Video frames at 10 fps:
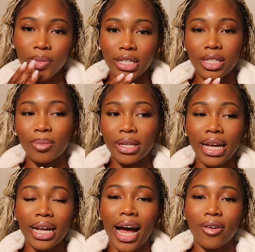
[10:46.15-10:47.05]
Something
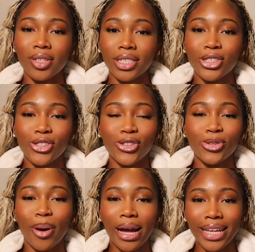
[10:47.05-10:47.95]
that I really used to
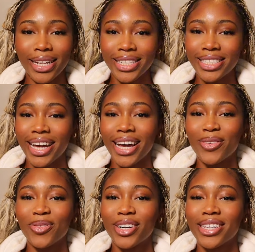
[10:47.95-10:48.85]
do back in the
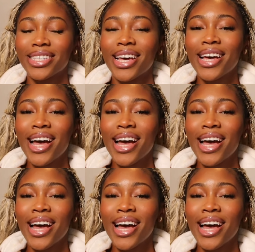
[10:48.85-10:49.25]
day was